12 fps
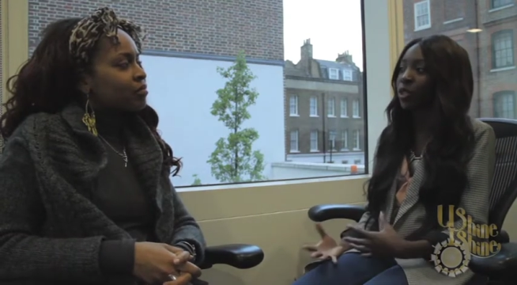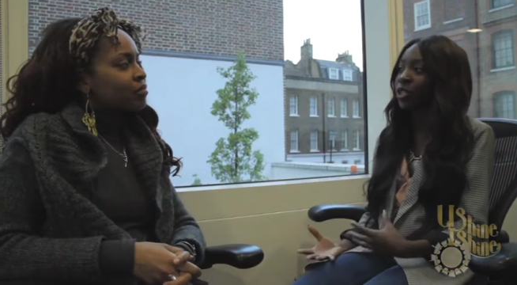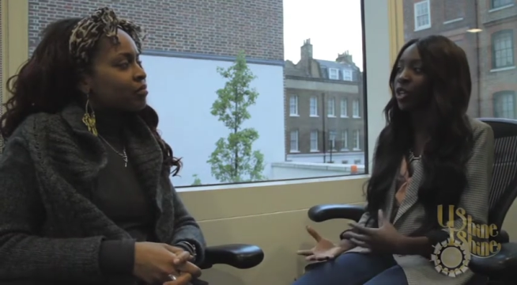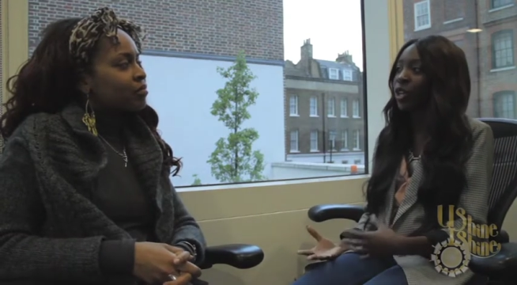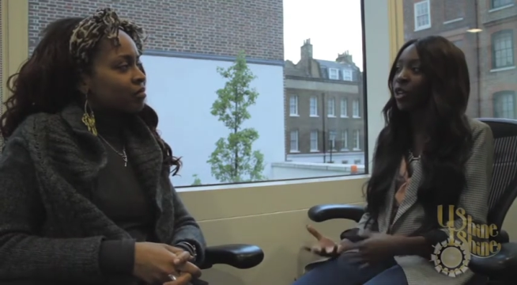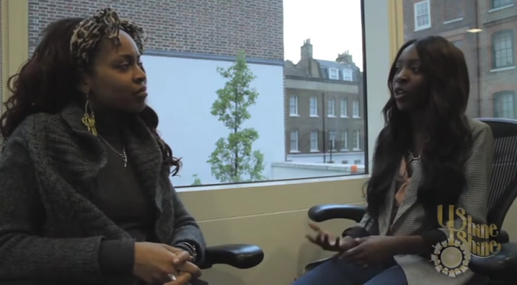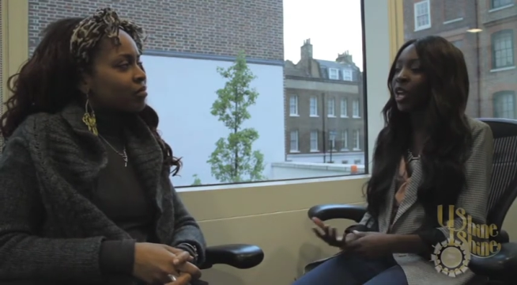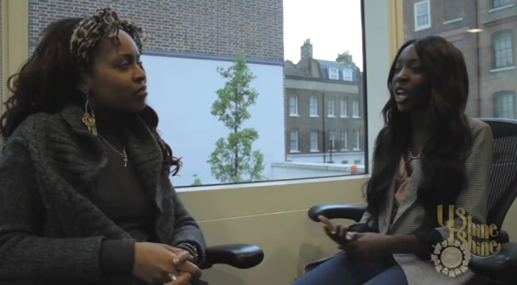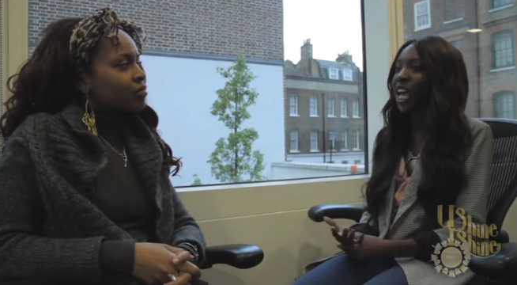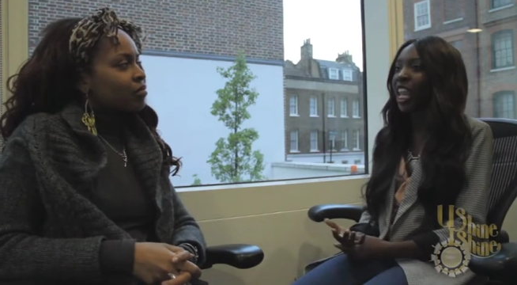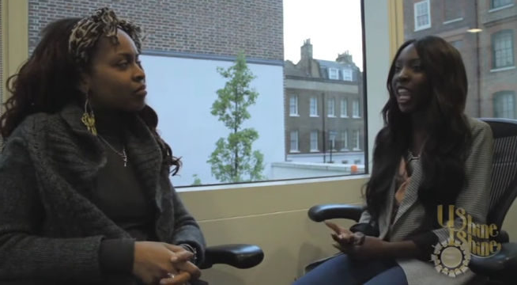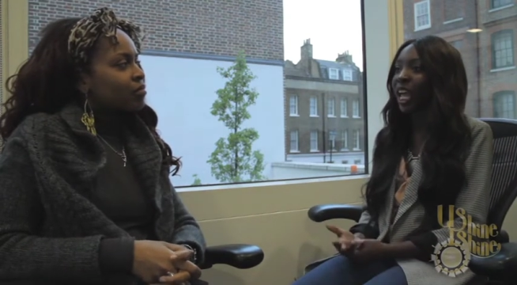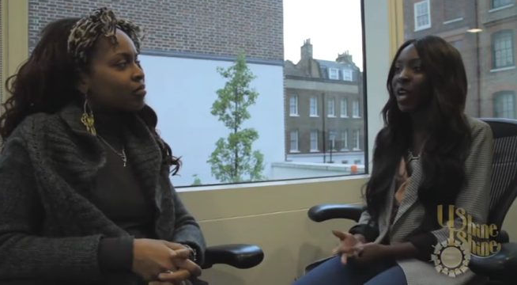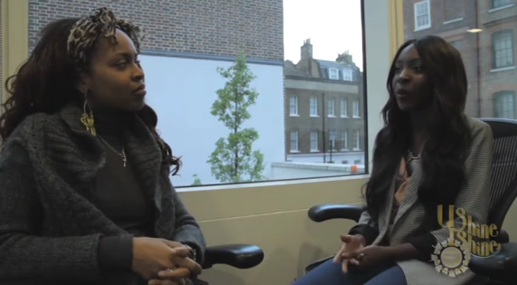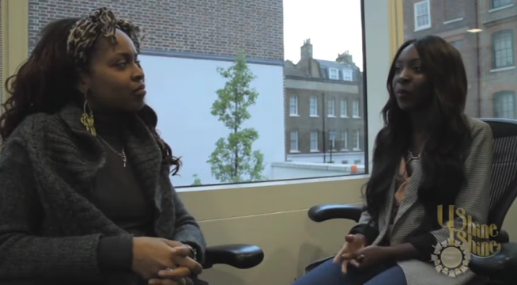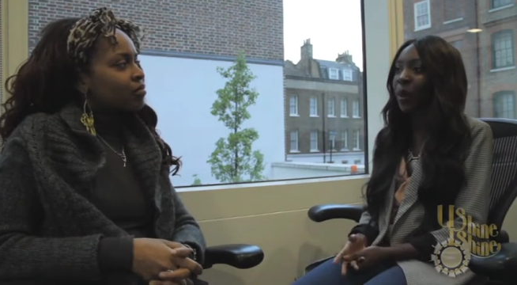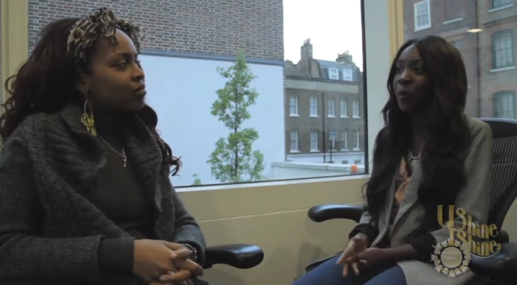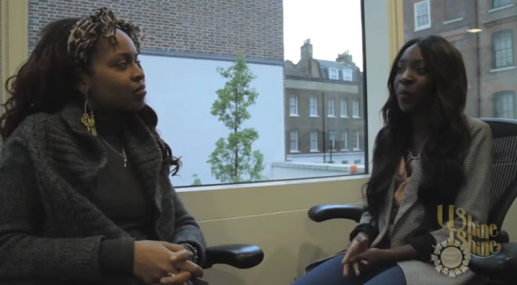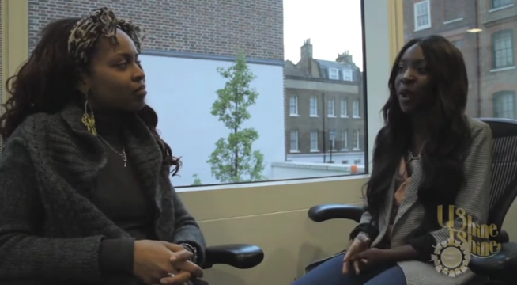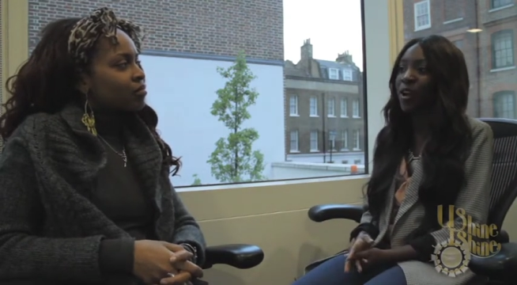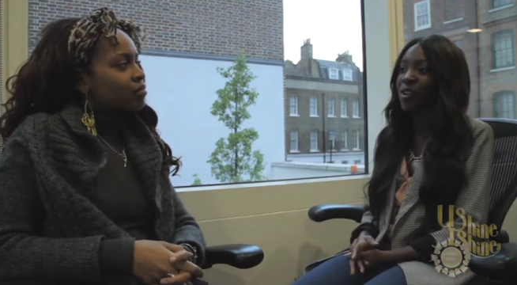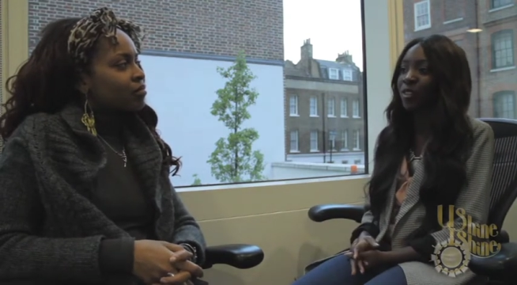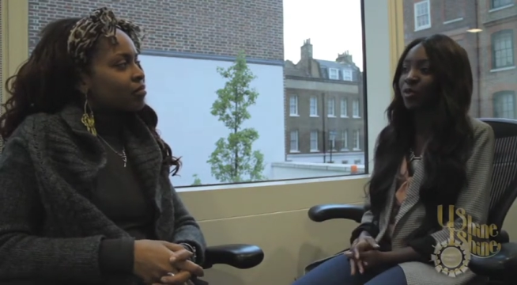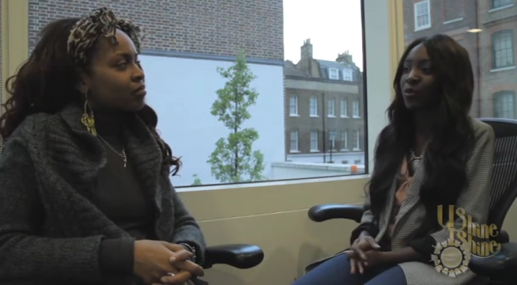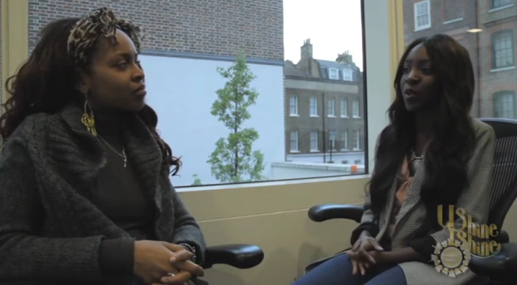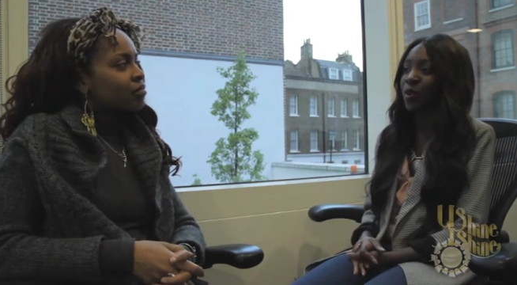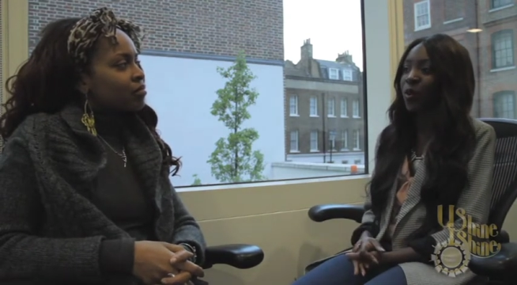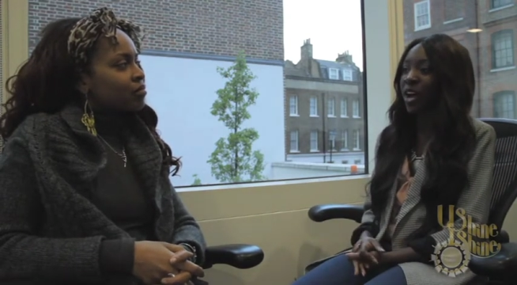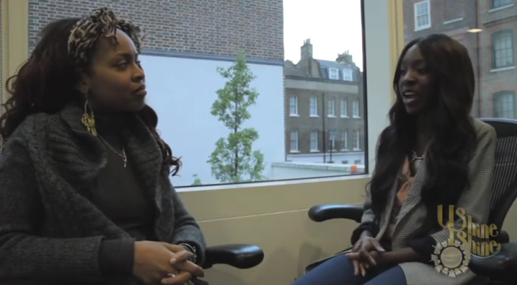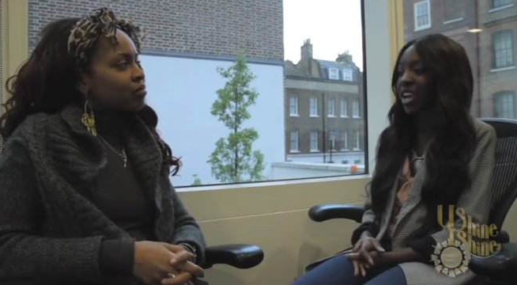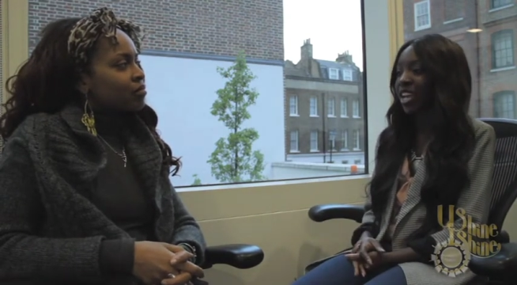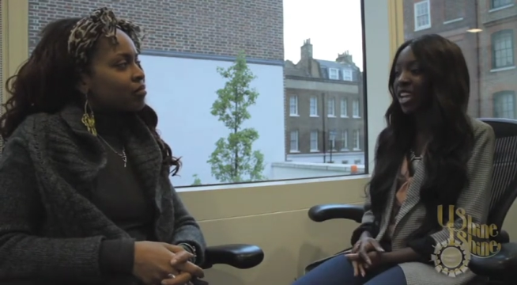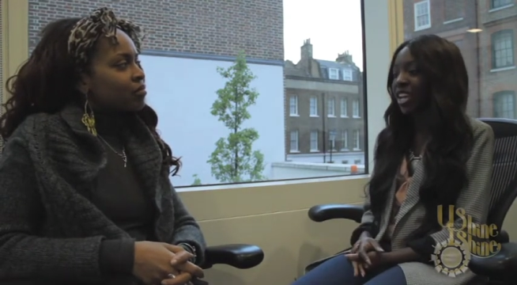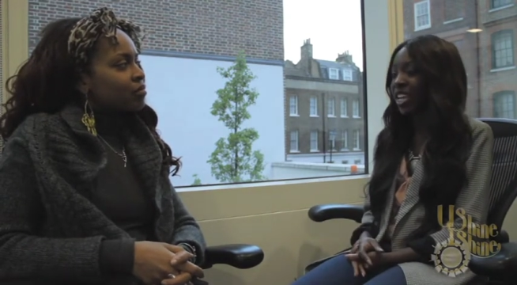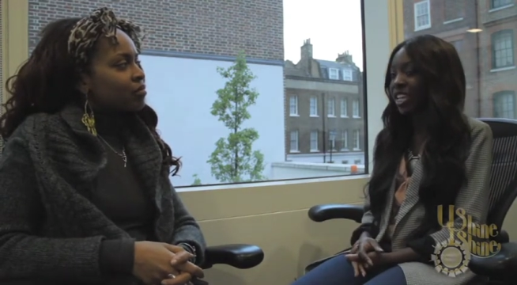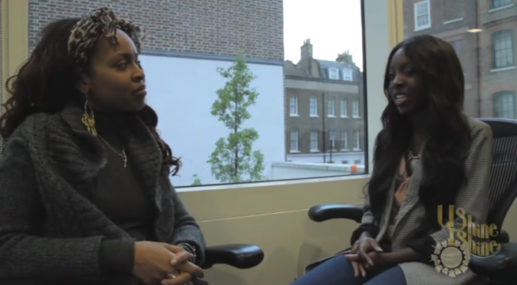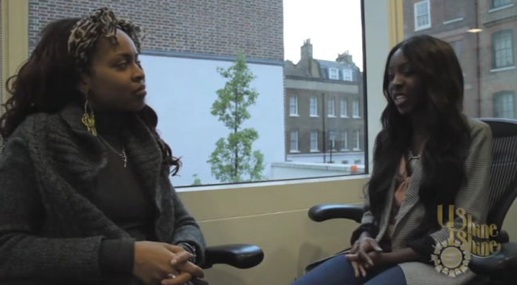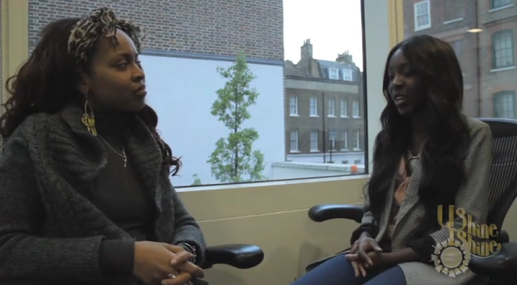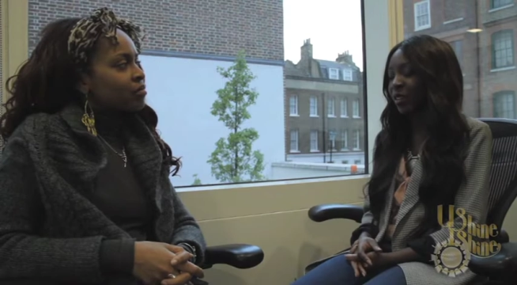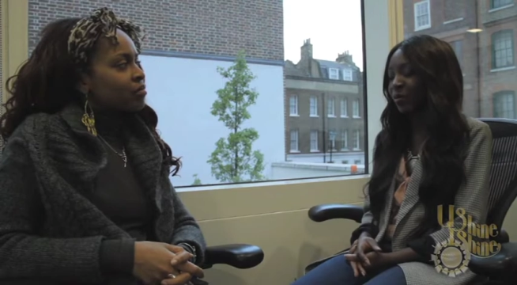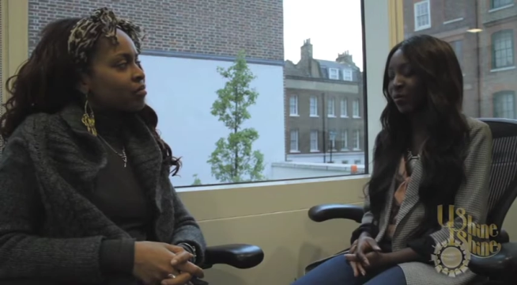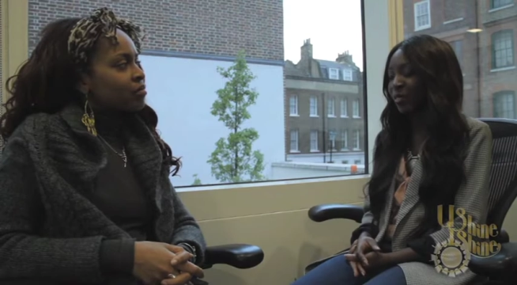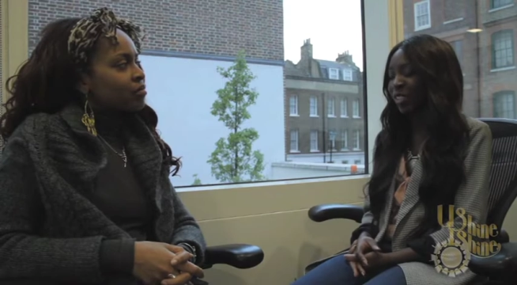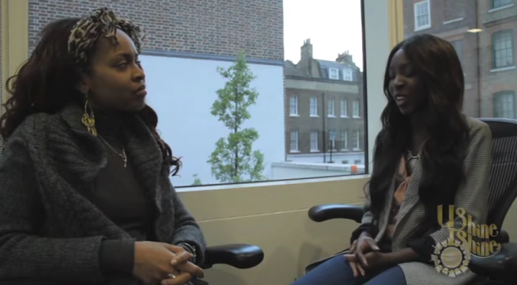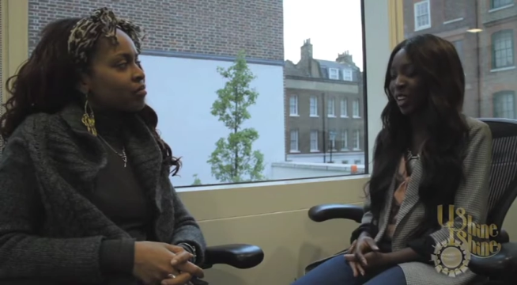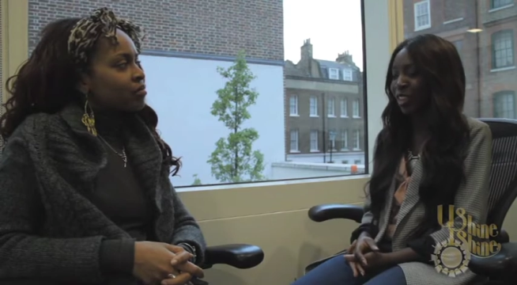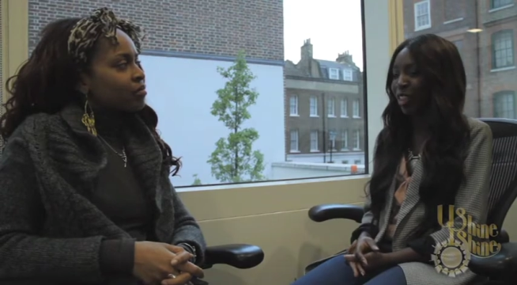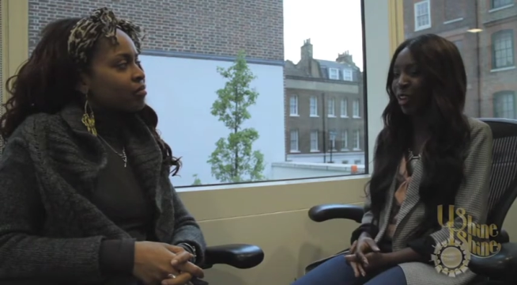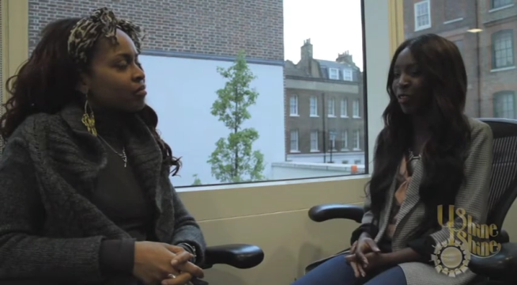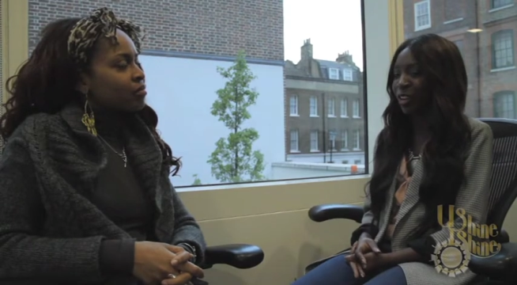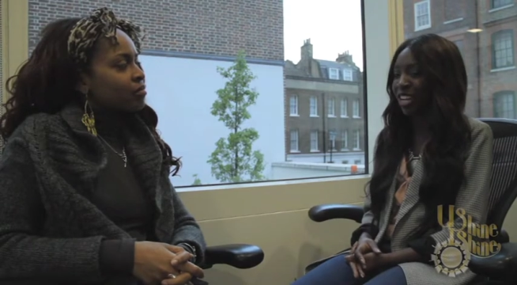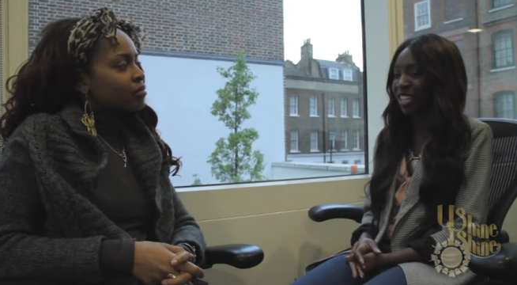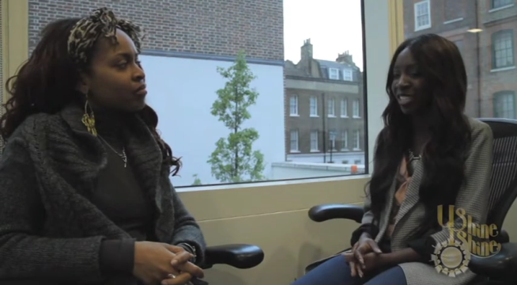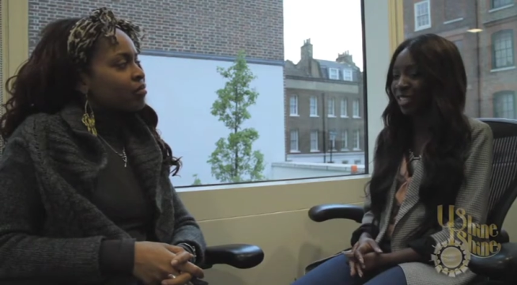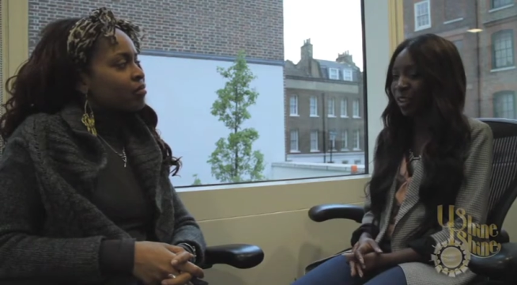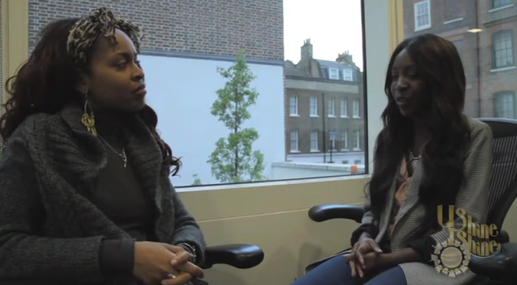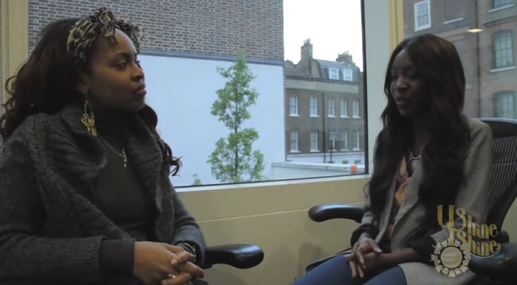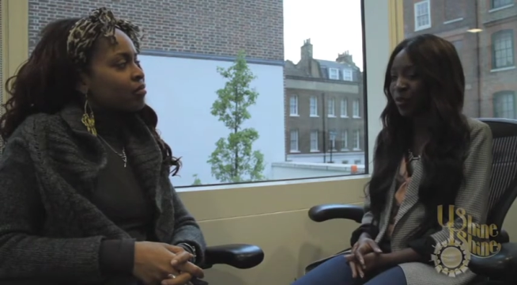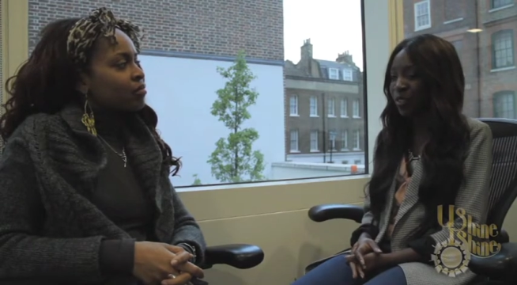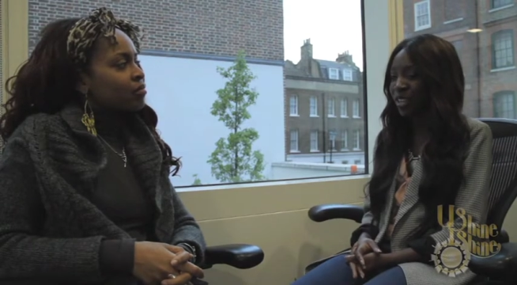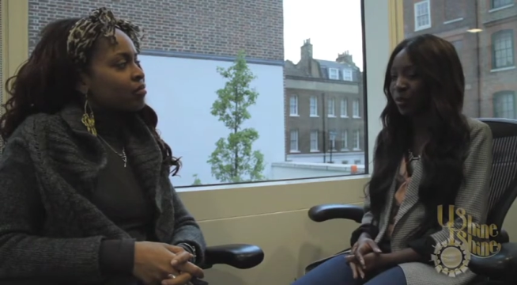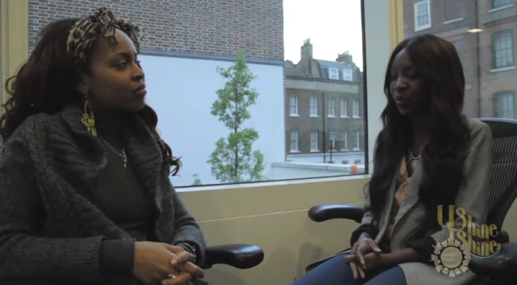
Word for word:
Speaker 1: to, and like my parents were quite um, stuck in their ways, so it,